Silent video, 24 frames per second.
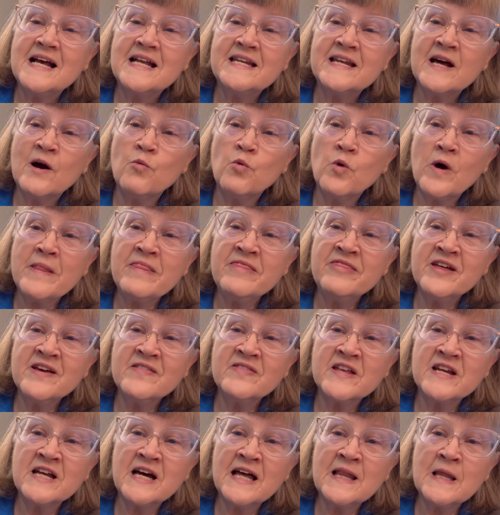Now, one thing
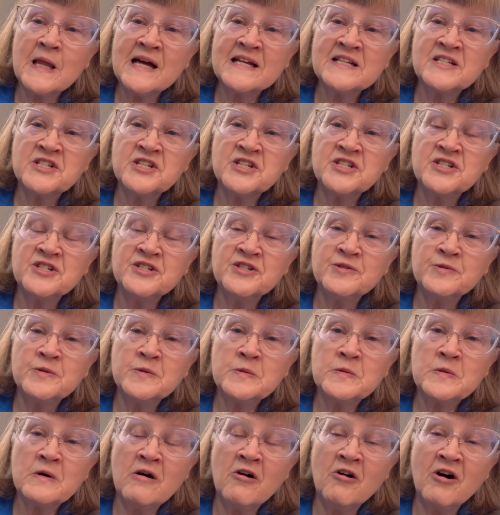that I like to
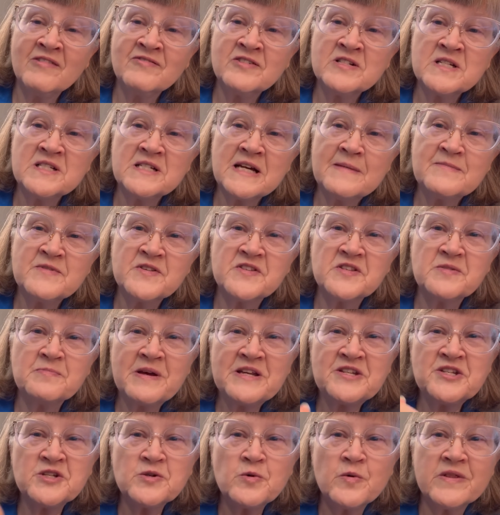do oftentimes,
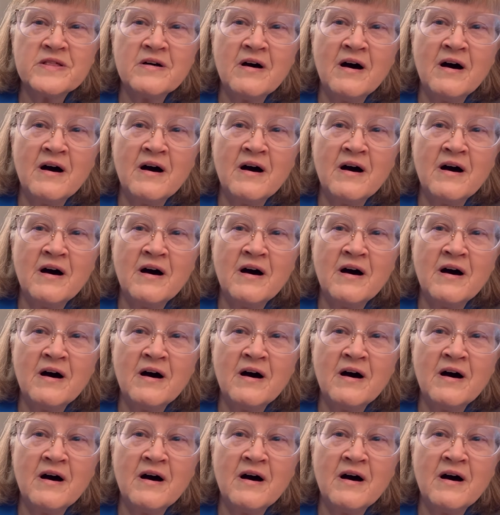especially with